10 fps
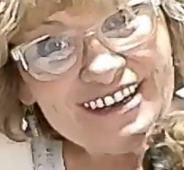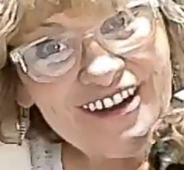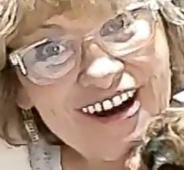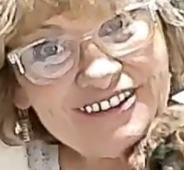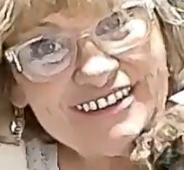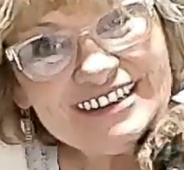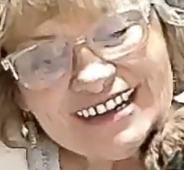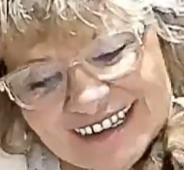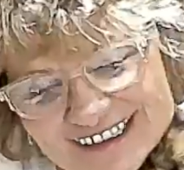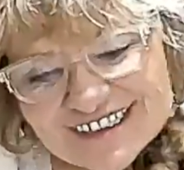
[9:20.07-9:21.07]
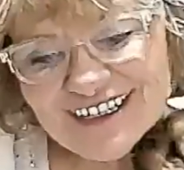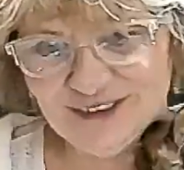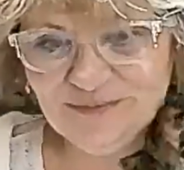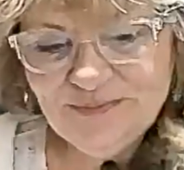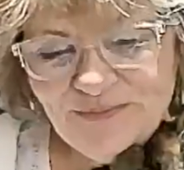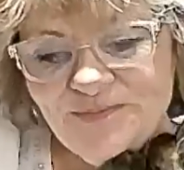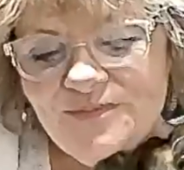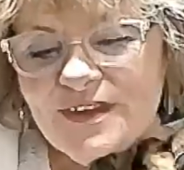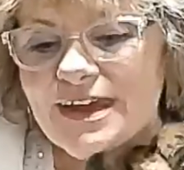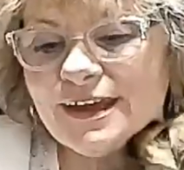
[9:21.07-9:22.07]
a lot of attention.
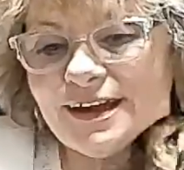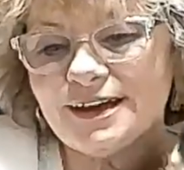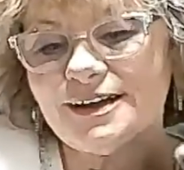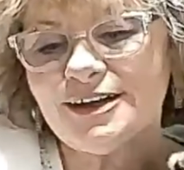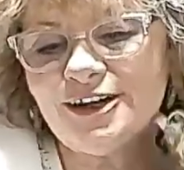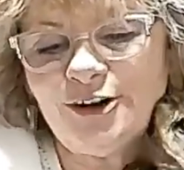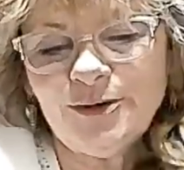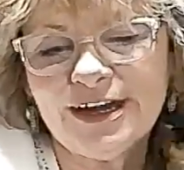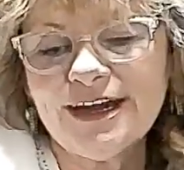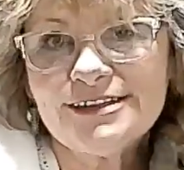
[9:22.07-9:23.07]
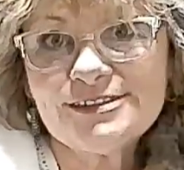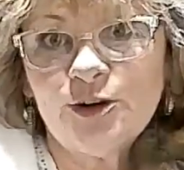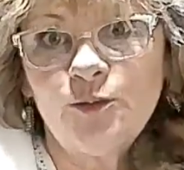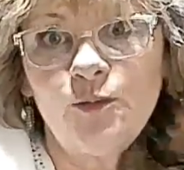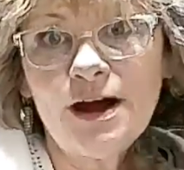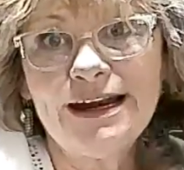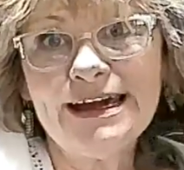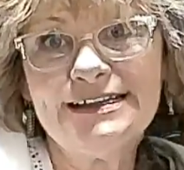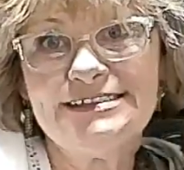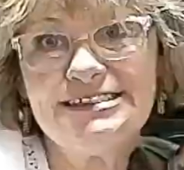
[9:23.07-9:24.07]
Okay, so what
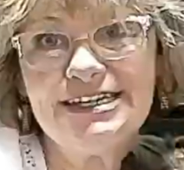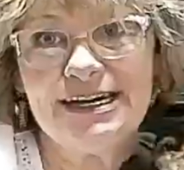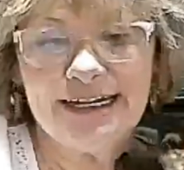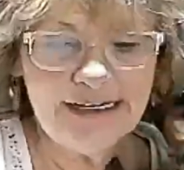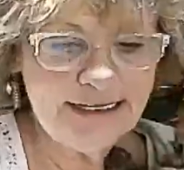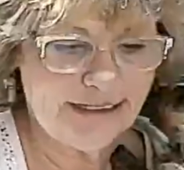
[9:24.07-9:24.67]
I did